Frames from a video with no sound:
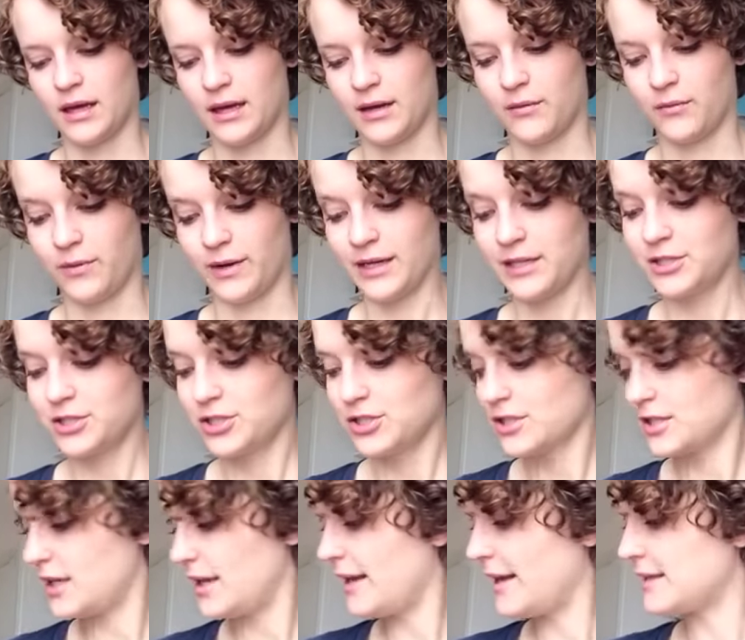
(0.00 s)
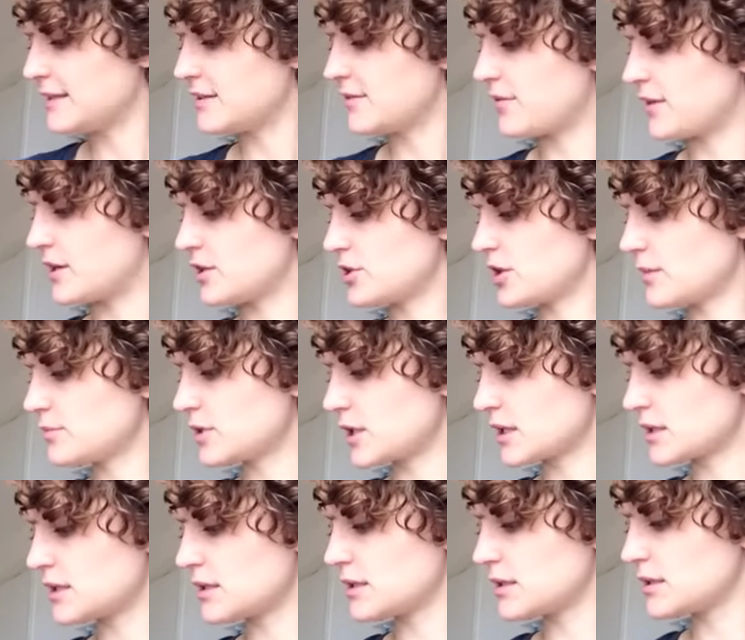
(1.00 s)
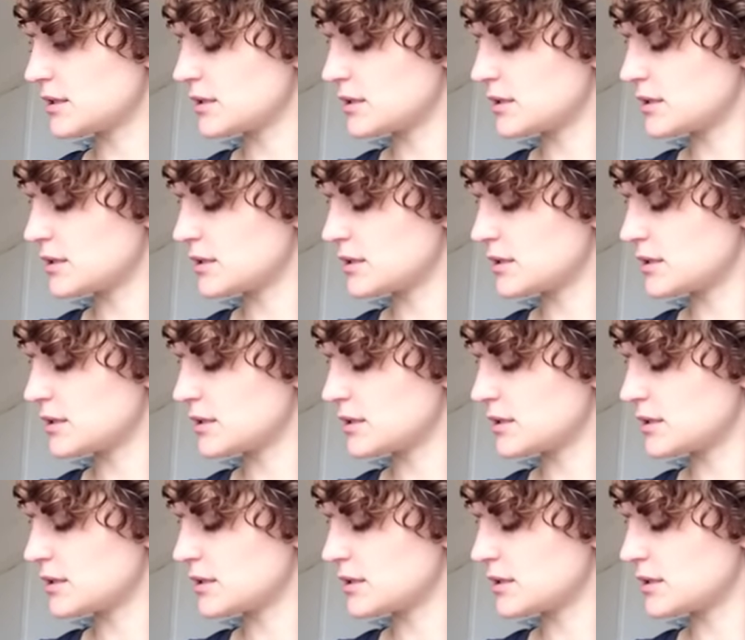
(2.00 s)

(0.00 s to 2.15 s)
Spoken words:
which is a finished object.